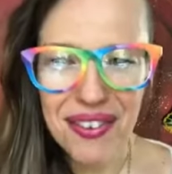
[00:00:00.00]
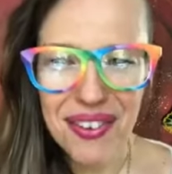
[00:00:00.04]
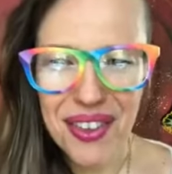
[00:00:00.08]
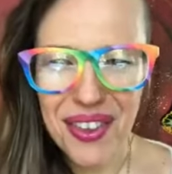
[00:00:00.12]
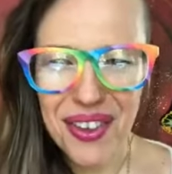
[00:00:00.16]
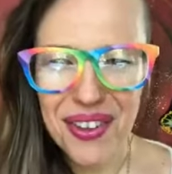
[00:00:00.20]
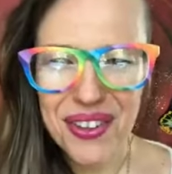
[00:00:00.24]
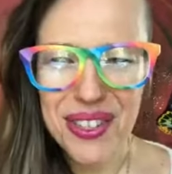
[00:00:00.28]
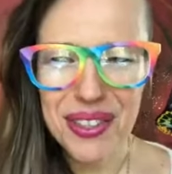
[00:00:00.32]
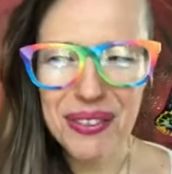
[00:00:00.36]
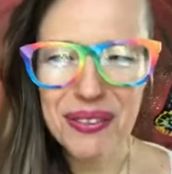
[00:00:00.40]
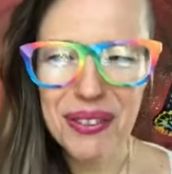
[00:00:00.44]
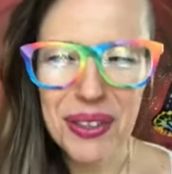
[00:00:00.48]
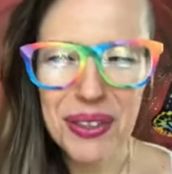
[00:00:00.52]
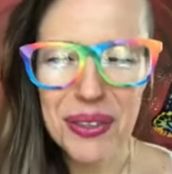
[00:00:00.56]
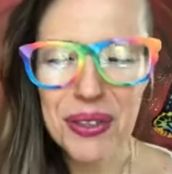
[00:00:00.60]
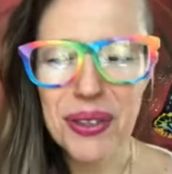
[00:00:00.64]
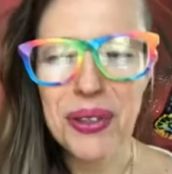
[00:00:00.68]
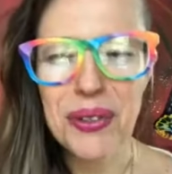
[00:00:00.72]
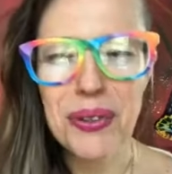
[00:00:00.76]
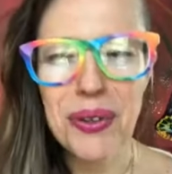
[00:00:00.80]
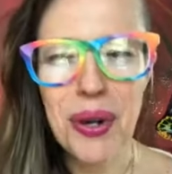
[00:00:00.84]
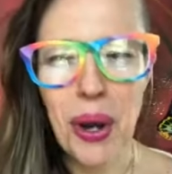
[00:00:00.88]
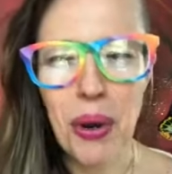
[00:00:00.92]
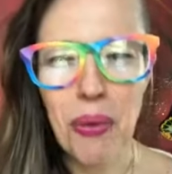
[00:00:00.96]
for those of
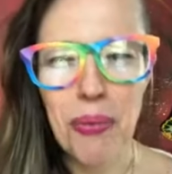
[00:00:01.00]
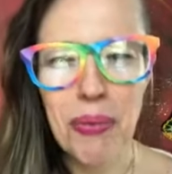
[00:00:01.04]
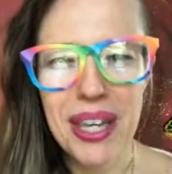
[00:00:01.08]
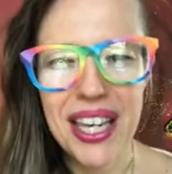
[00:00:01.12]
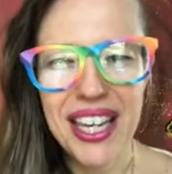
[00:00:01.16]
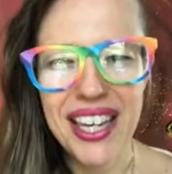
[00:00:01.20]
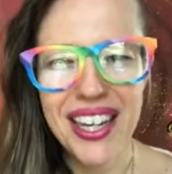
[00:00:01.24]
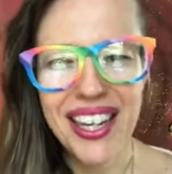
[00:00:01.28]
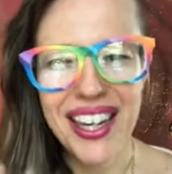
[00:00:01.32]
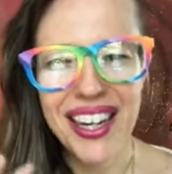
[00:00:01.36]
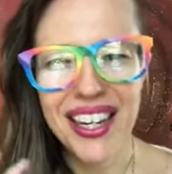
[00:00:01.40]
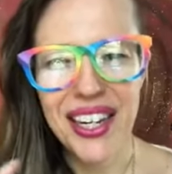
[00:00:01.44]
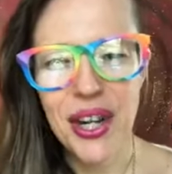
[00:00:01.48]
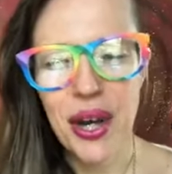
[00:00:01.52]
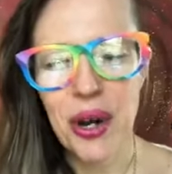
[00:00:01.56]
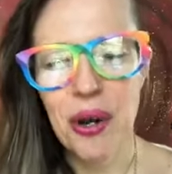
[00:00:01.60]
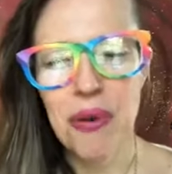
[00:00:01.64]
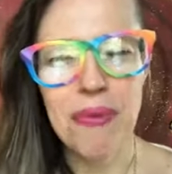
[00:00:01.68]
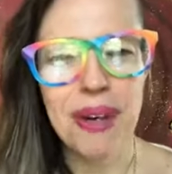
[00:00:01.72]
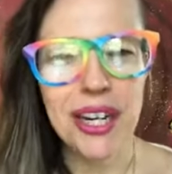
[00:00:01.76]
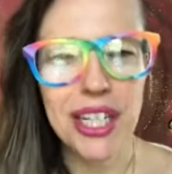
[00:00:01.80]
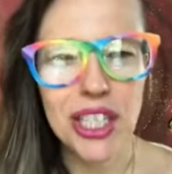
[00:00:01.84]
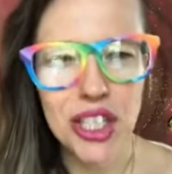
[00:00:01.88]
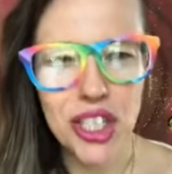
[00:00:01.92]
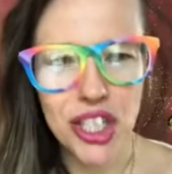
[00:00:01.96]
you who know me and
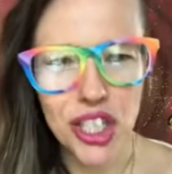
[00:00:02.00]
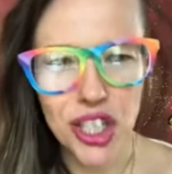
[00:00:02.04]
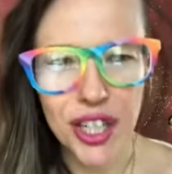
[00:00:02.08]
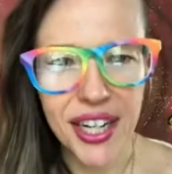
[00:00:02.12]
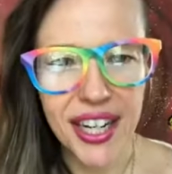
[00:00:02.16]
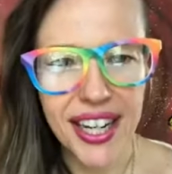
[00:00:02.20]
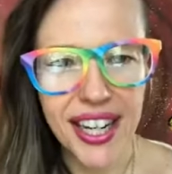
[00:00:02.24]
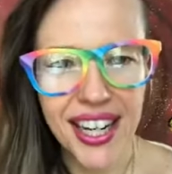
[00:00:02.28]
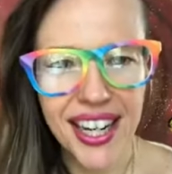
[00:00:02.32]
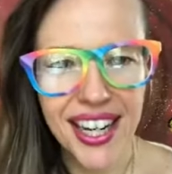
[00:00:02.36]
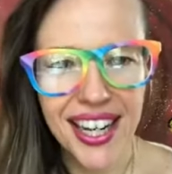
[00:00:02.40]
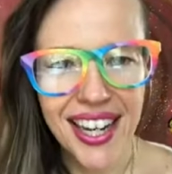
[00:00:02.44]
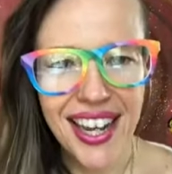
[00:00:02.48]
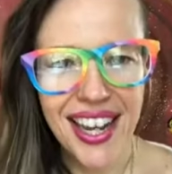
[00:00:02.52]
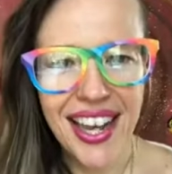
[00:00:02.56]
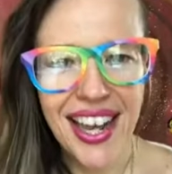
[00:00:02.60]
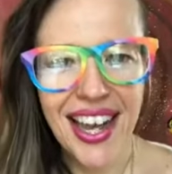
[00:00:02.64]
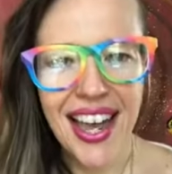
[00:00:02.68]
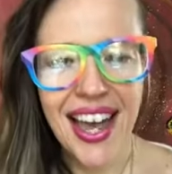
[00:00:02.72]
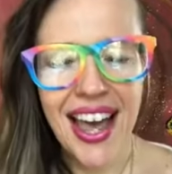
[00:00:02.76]
know my journey.